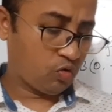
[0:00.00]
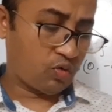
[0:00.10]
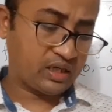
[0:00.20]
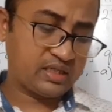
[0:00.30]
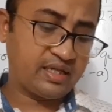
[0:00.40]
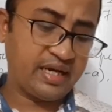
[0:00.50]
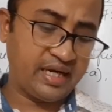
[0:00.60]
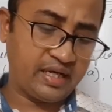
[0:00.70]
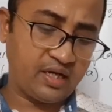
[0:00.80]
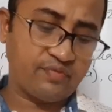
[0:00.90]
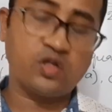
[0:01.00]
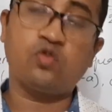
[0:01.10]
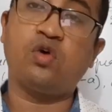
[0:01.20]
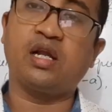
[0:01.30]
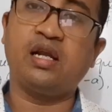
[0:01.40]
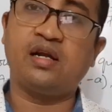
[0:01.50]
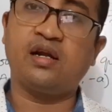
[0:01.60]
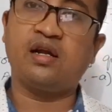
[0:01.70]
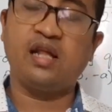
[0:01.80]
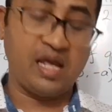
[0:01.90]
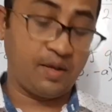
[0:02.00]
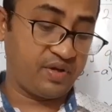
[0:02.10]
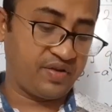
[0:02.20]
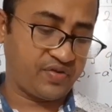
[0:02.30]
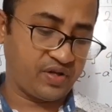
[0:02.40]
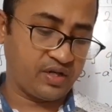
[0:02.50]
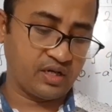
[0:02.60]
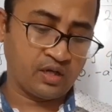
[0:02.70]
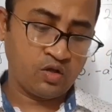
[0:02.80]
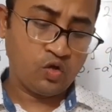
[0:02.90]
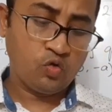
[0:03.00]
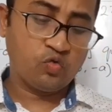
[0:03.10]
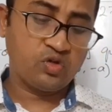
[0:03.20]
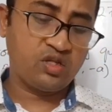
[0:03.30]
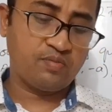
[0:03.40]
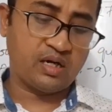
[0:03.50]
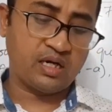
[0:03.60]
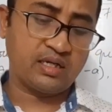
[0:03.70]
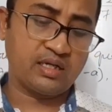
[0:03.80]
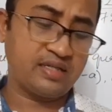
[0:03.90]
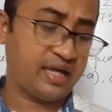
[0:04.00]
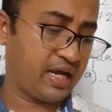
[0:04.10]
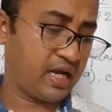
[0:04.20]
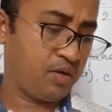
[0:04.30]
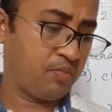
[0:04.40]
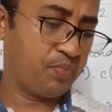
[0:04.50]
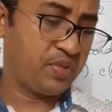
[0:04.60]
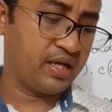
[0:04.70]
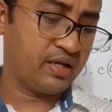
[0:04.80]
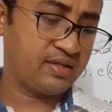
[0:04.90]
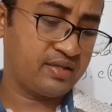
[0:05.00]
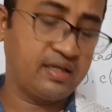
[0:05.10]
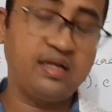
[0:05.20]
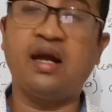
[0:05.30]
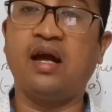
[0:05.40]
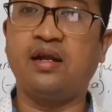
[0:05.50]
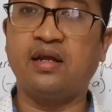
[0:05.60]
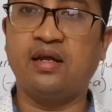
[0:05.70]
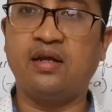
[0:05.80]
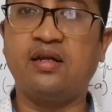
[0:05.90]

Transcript: What is the area of the quadrilateral ABCD with the vertex A, B, C and D?